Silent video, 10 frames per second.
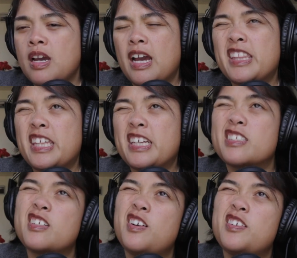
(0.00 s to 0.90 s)
I think
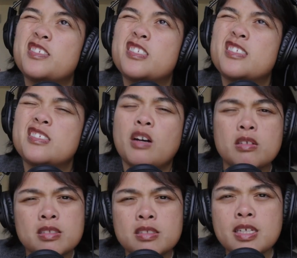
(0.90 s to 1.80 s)
it's called
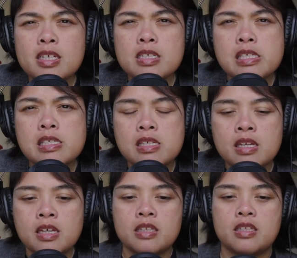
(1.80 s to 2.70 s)
salt sticks.
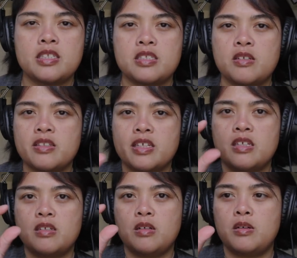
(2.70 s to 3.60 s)
They look like
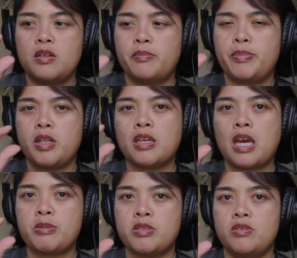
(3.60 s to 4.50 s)
little pill
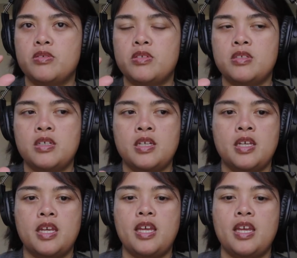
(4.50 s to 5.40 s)
capsules.
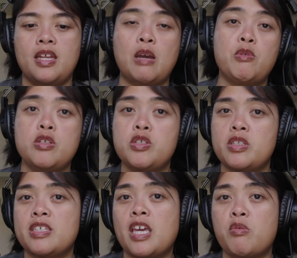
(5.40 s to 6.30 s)
And I would
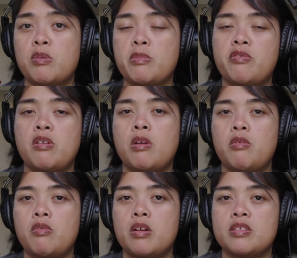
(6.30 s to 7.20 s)
usually take one before my
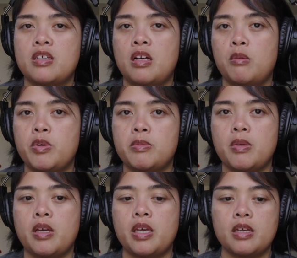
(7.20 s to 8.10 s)
run to help with
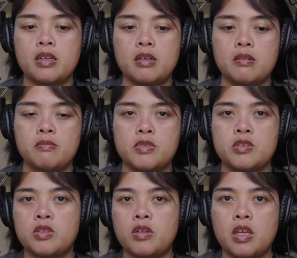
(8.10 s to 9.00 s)
my
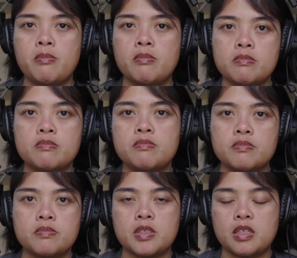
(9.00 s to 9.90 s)
sodium
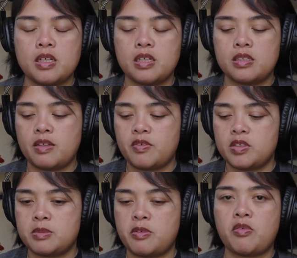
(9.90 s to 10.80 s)

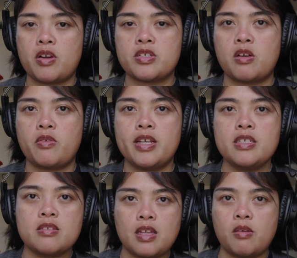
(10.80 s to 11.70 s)
levels before I start running.
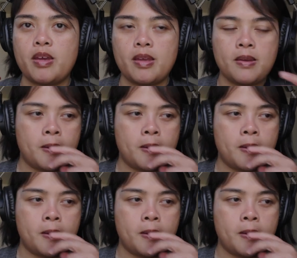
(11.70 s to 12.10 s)
So that way